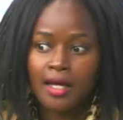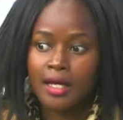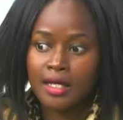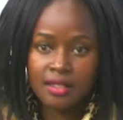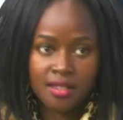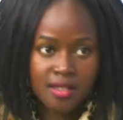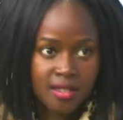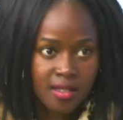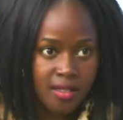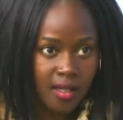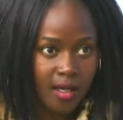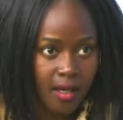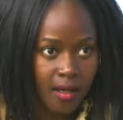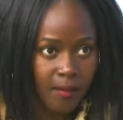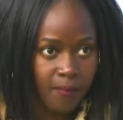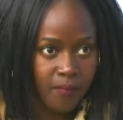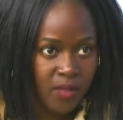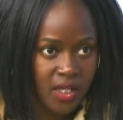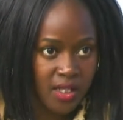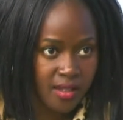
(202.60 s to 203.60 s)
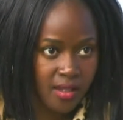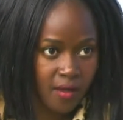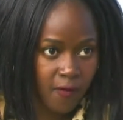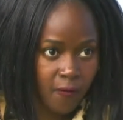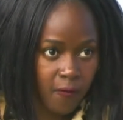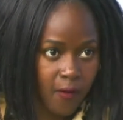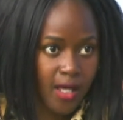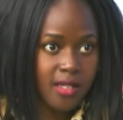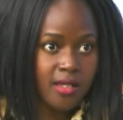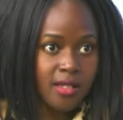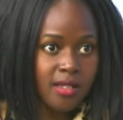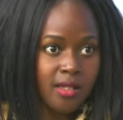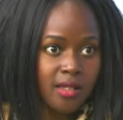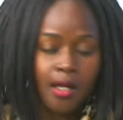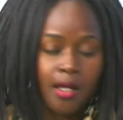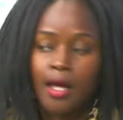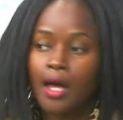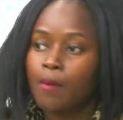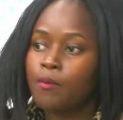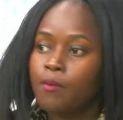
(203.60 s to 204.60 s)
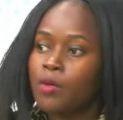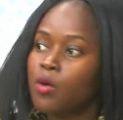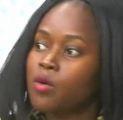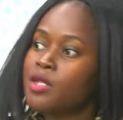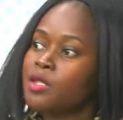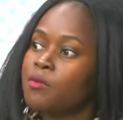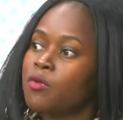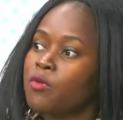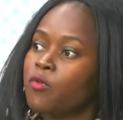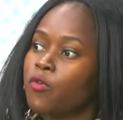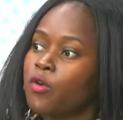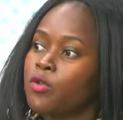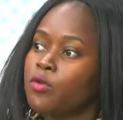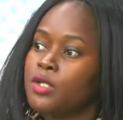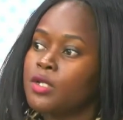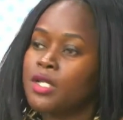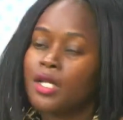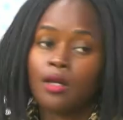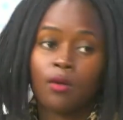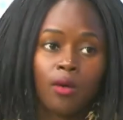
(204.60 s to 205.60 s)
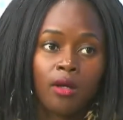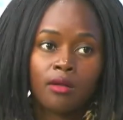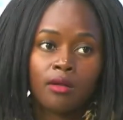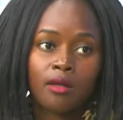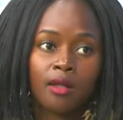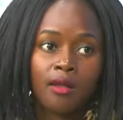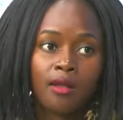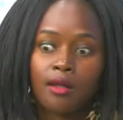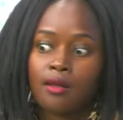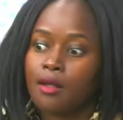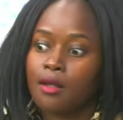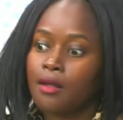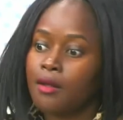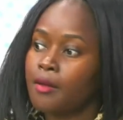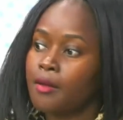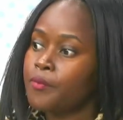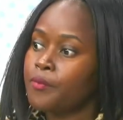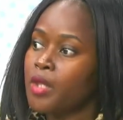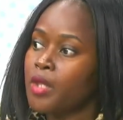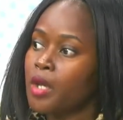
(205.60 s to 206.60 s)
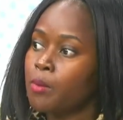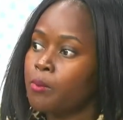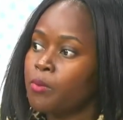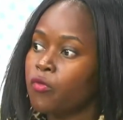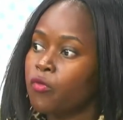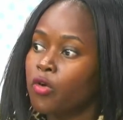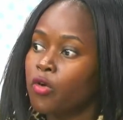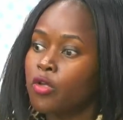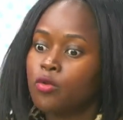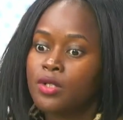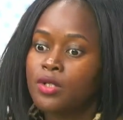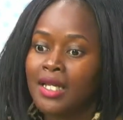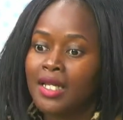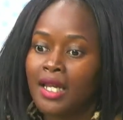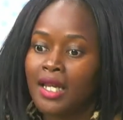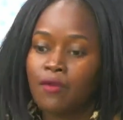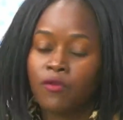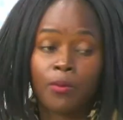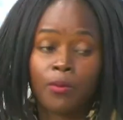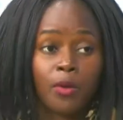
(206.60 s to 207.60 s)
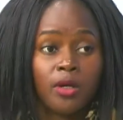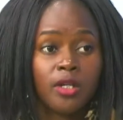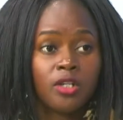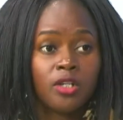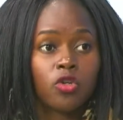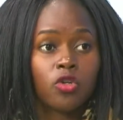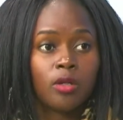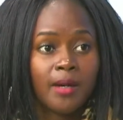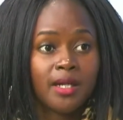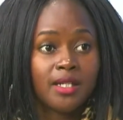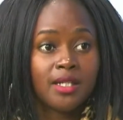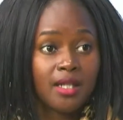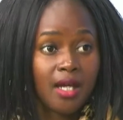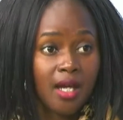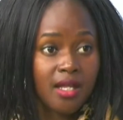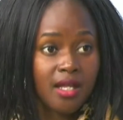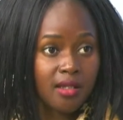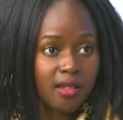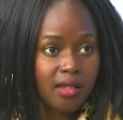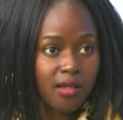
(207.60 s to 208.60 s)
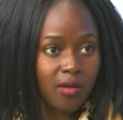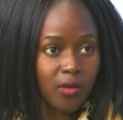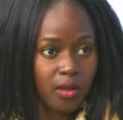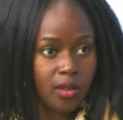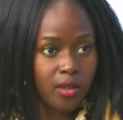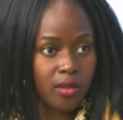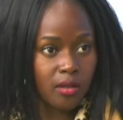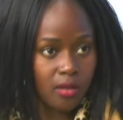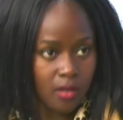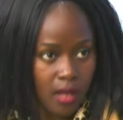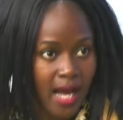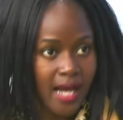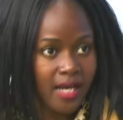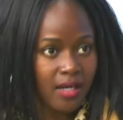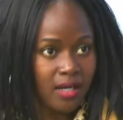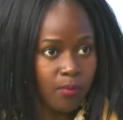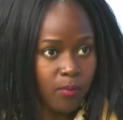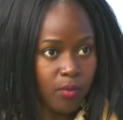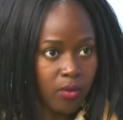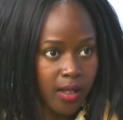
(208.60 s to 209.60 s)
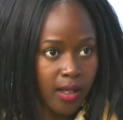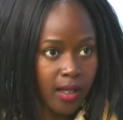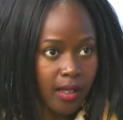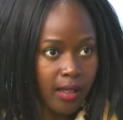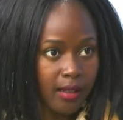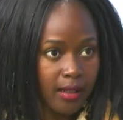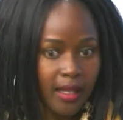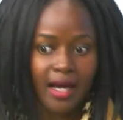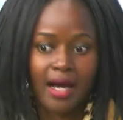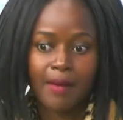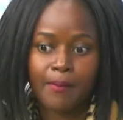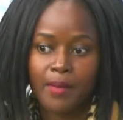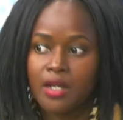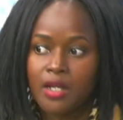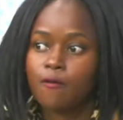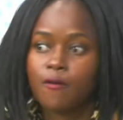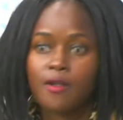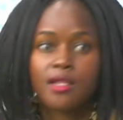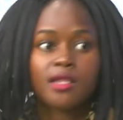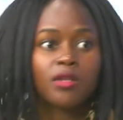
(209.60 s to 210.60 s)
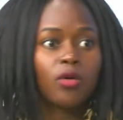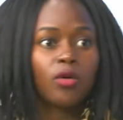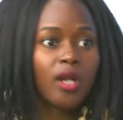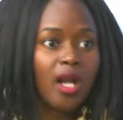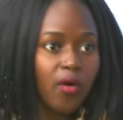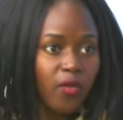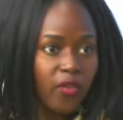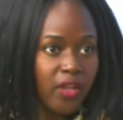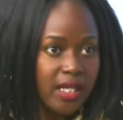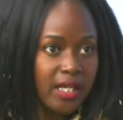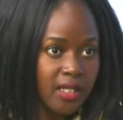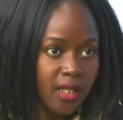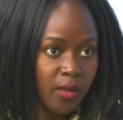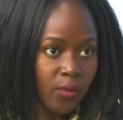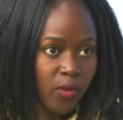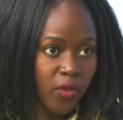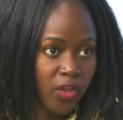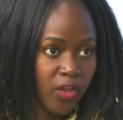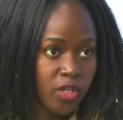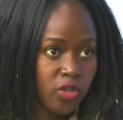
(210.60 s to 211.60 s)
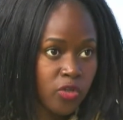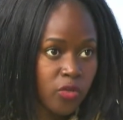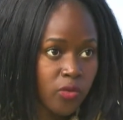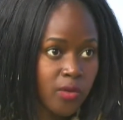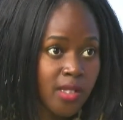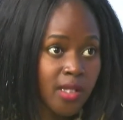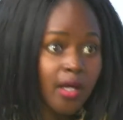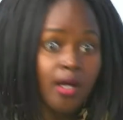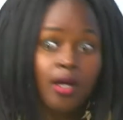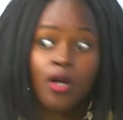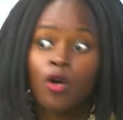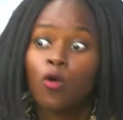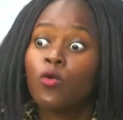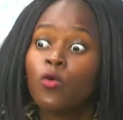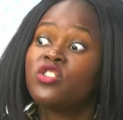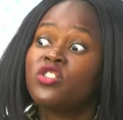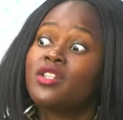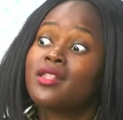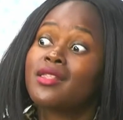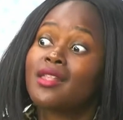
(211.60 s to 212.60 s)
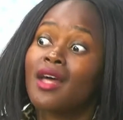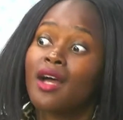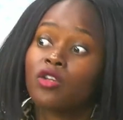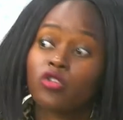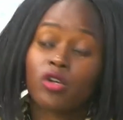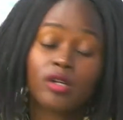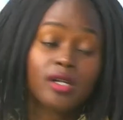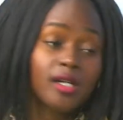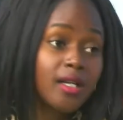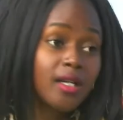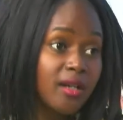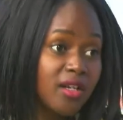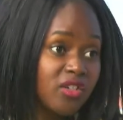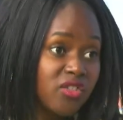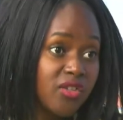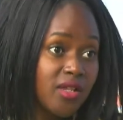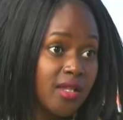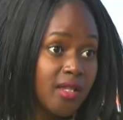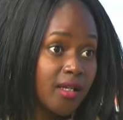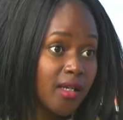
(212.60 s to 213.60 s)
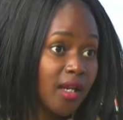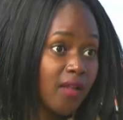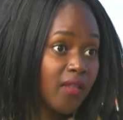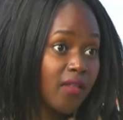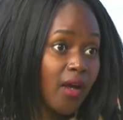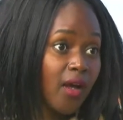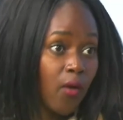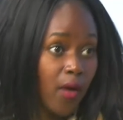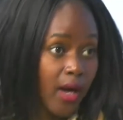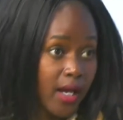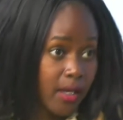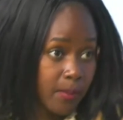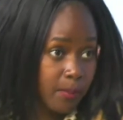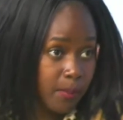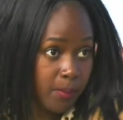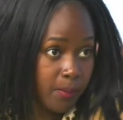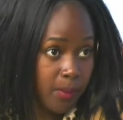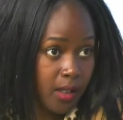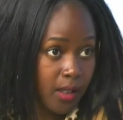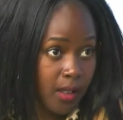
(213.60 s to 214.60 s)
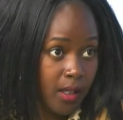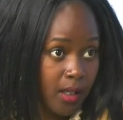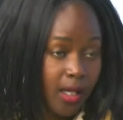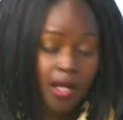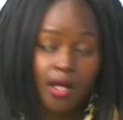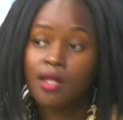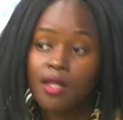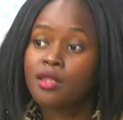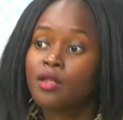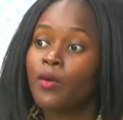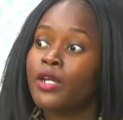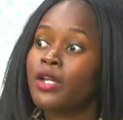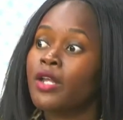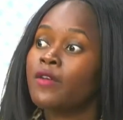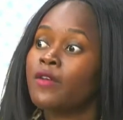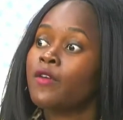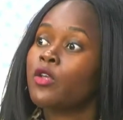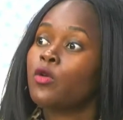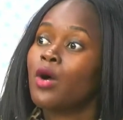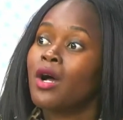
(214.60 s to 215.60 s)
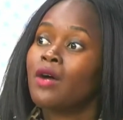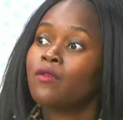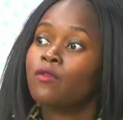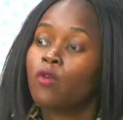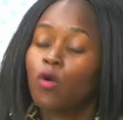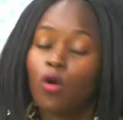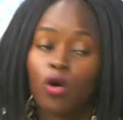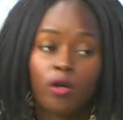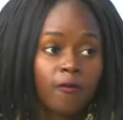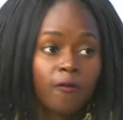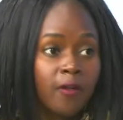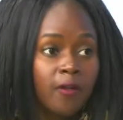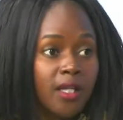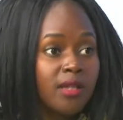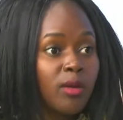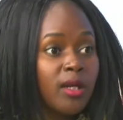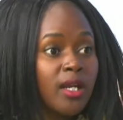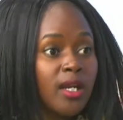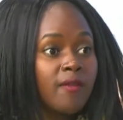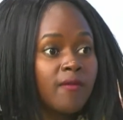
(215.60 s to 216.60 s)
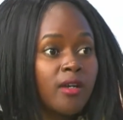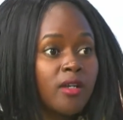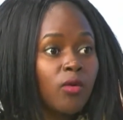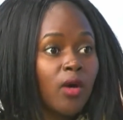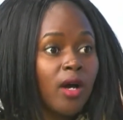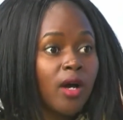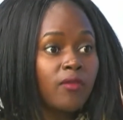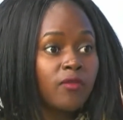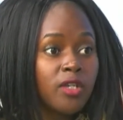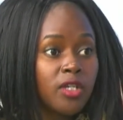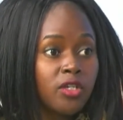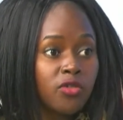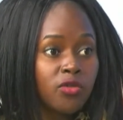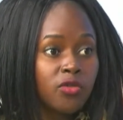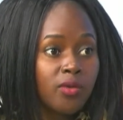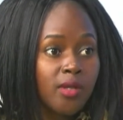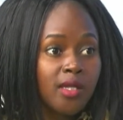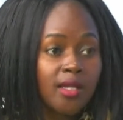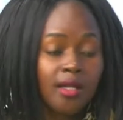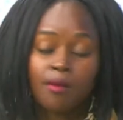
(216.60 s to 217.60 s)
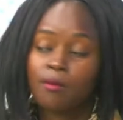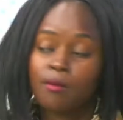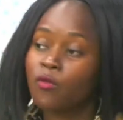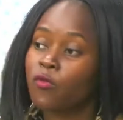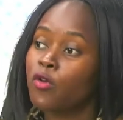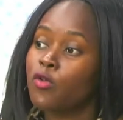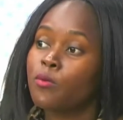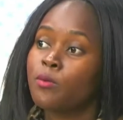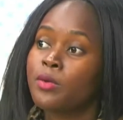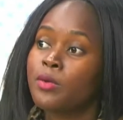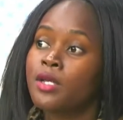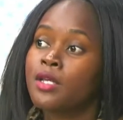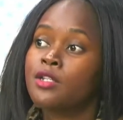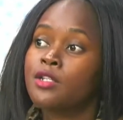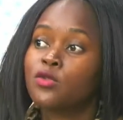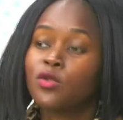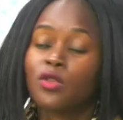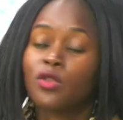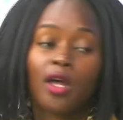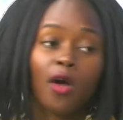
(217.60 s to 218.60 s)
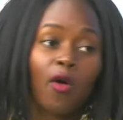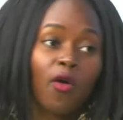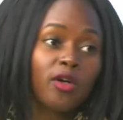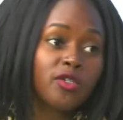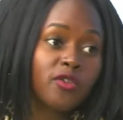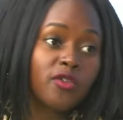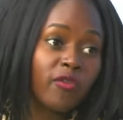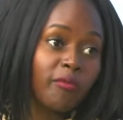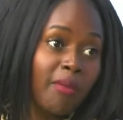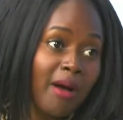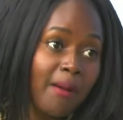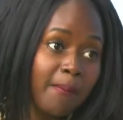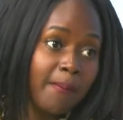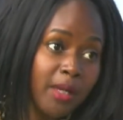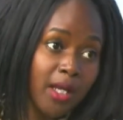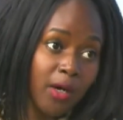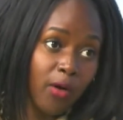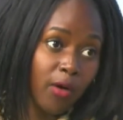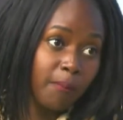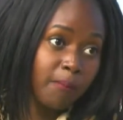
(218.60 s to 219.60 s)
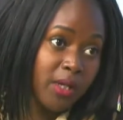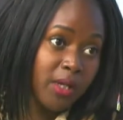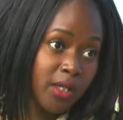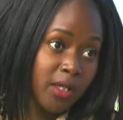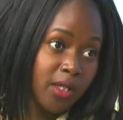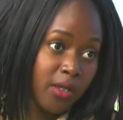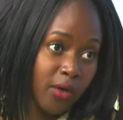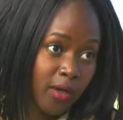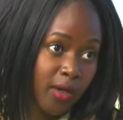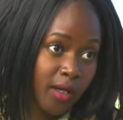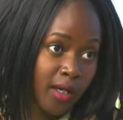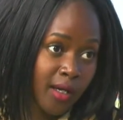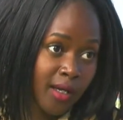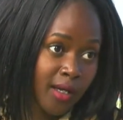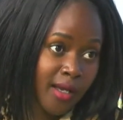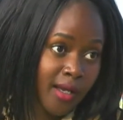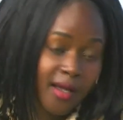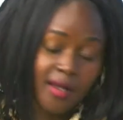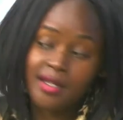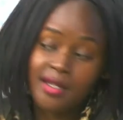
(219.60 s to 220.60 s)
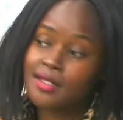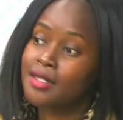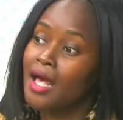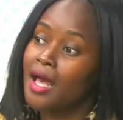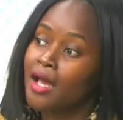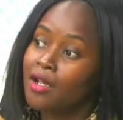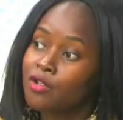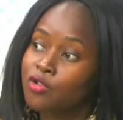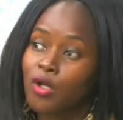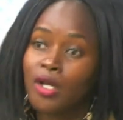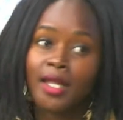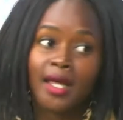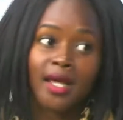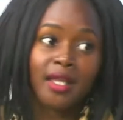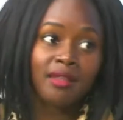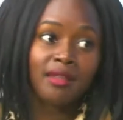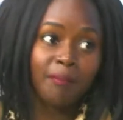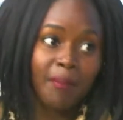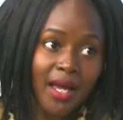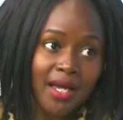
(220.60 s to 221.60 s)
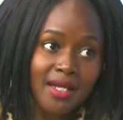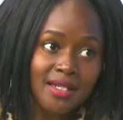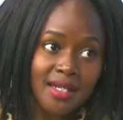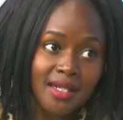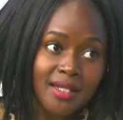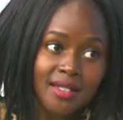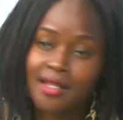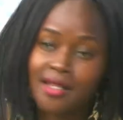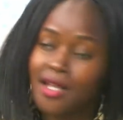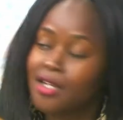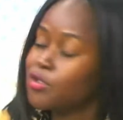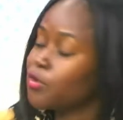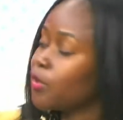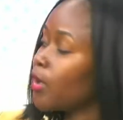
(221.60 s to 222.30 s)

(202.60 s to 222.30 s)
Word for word: its um, its affairs because before you deal the, the before you deal every political party has its own handbook yeah like That's a it. manifesto on how they deal with issues which is actually registered at the ORPP yes. so whenever you have conflicts whenever you have issues before you bring it to the court of public opinion it's actually expected that you